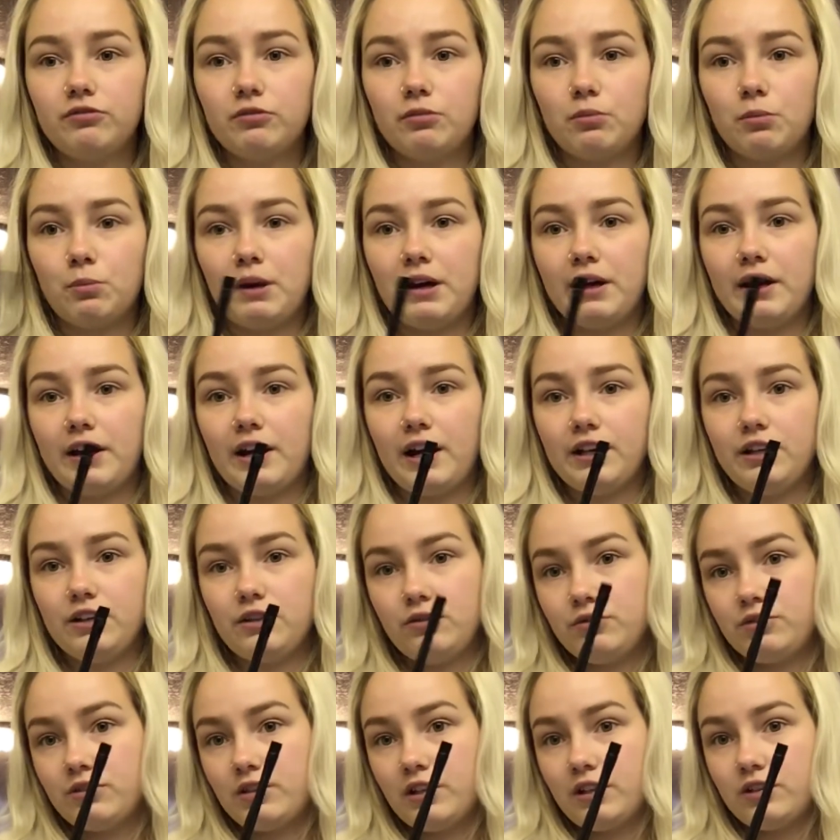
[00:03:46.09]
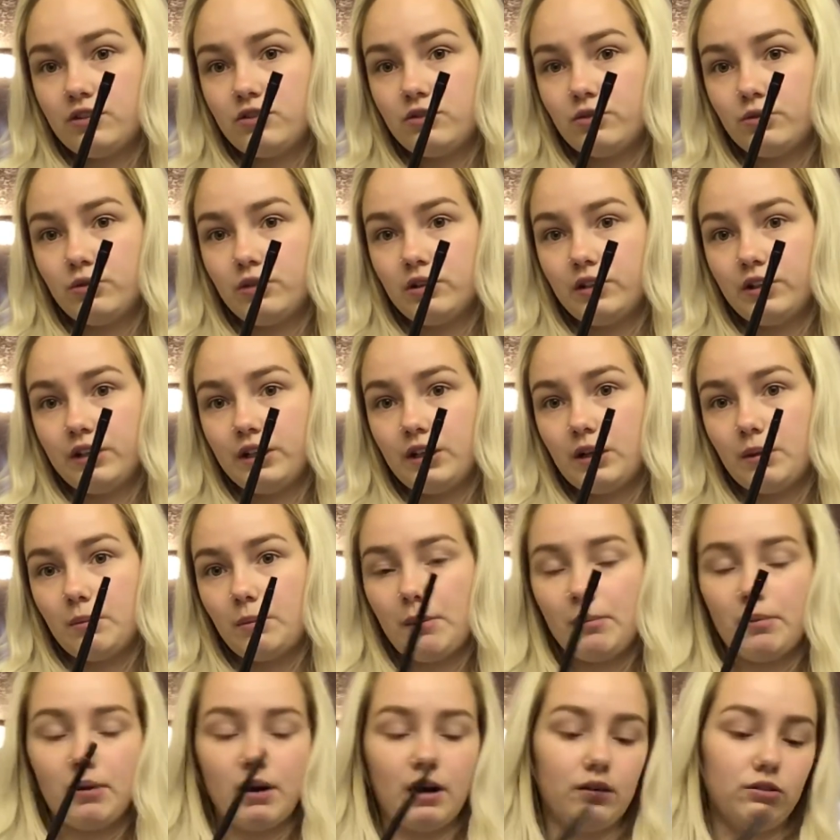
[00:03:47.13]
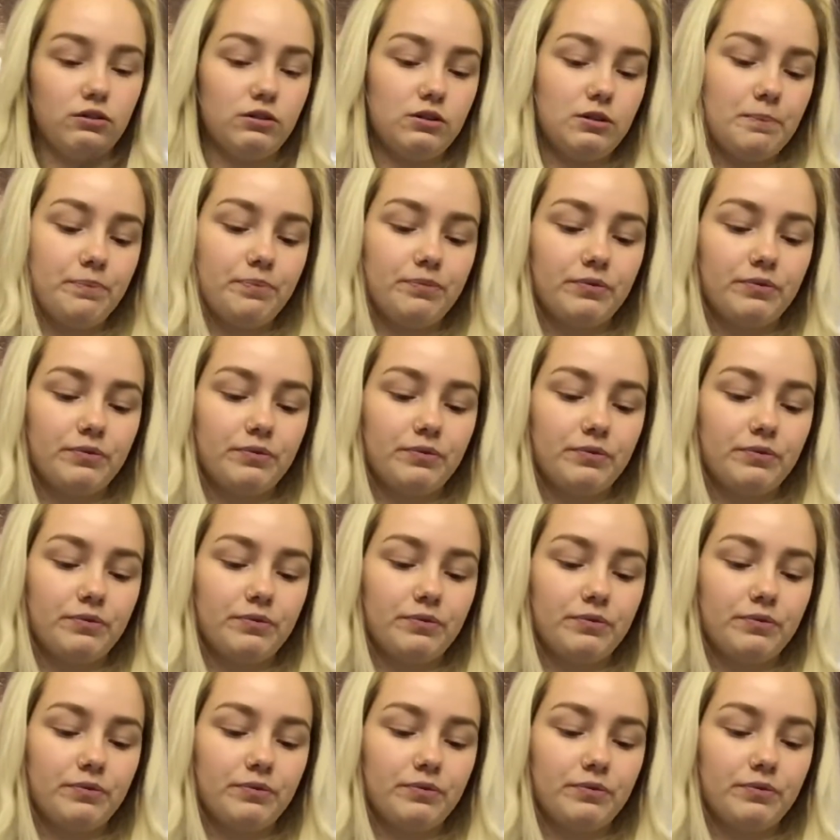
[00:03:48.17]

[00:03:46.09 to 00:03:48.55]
but I use it to clean up my brows